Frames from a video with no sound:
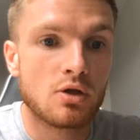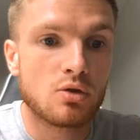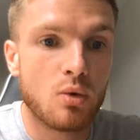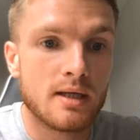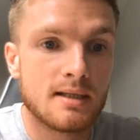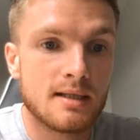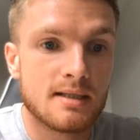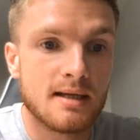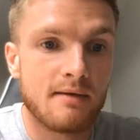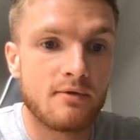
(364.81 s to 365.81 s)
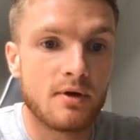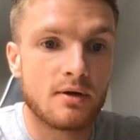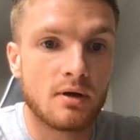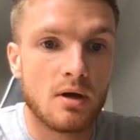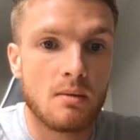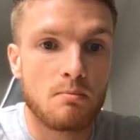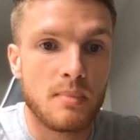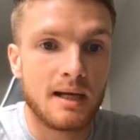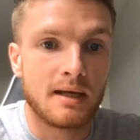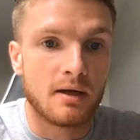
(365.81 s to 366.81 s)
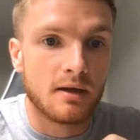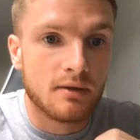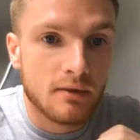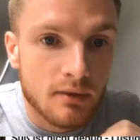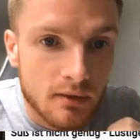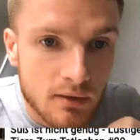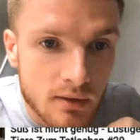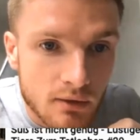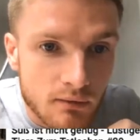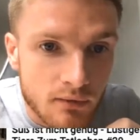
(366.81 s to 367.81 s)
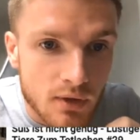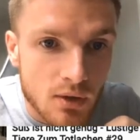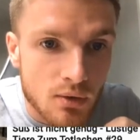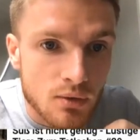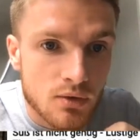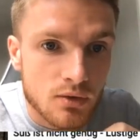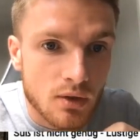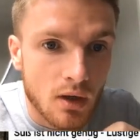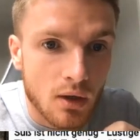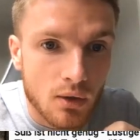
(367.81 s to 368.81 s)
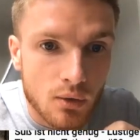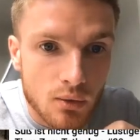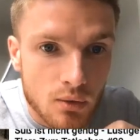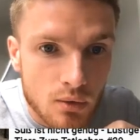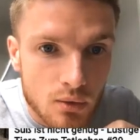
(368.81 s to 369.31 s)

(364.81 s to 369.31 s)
27 million views. So